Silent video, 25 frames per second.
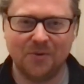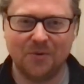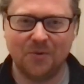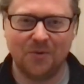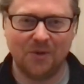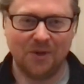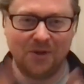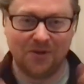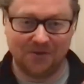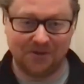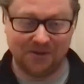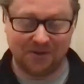all
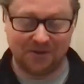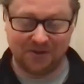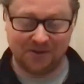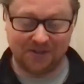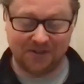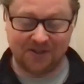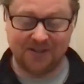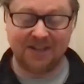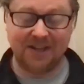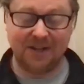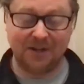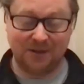nonsense
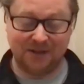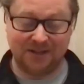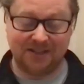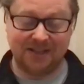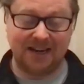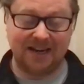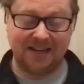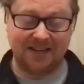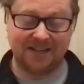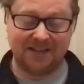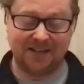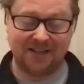until this
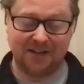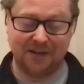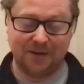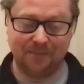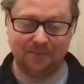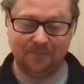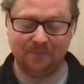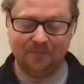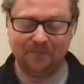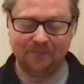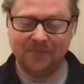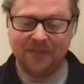accident.
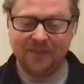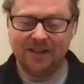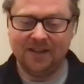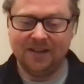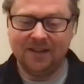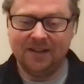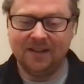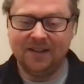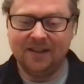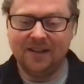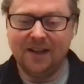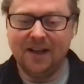
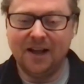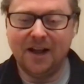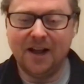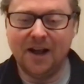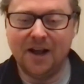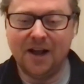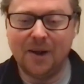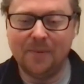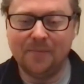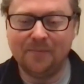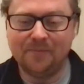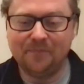
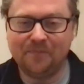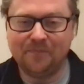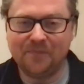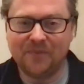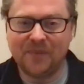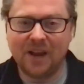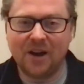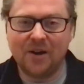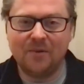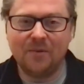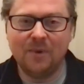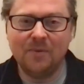Um,
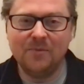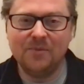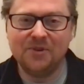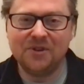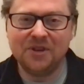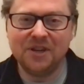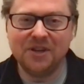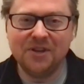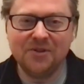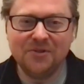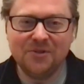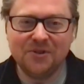I remember
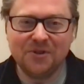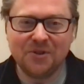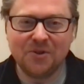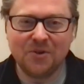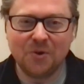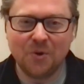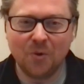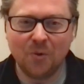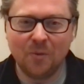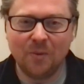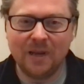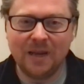she used to
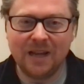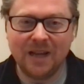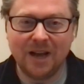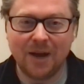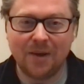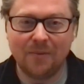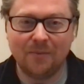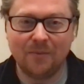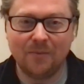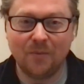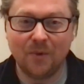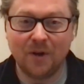call me
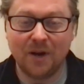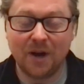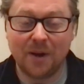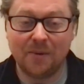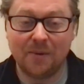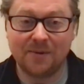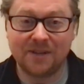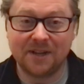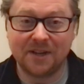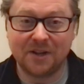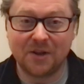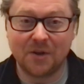up when I
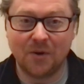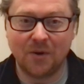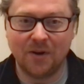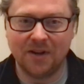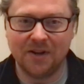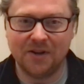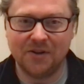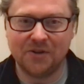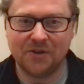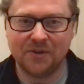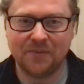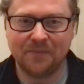was at
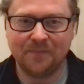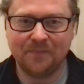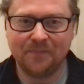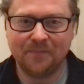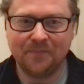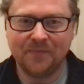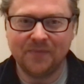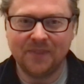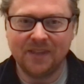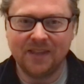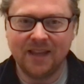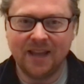college,
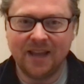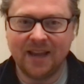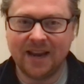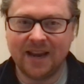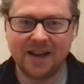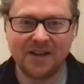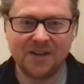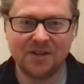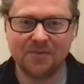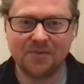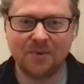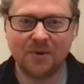and I
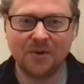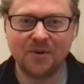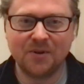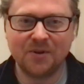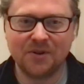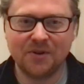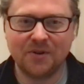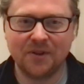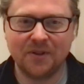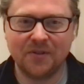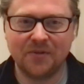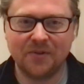hadn't spoken
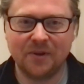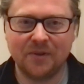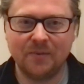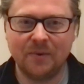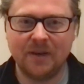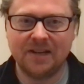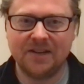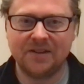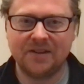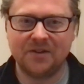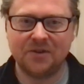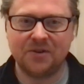to her in three
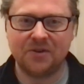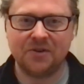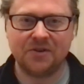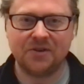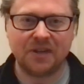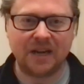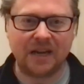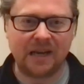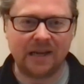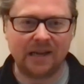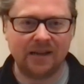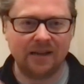weeks, and she'd
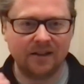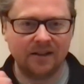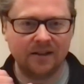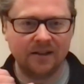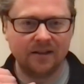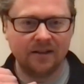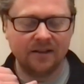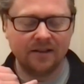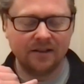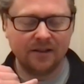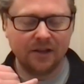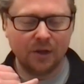say,
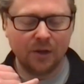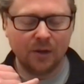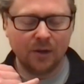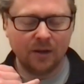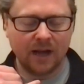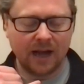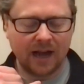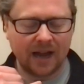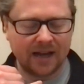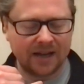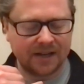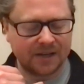
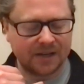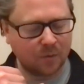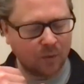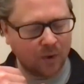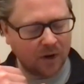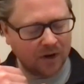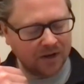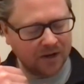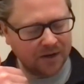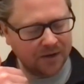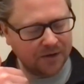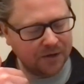"Alex,
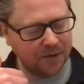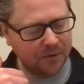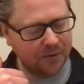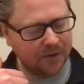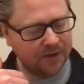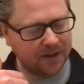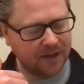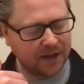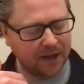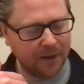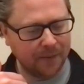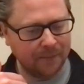why are you
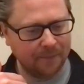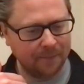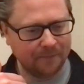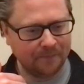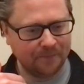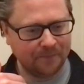doing that?"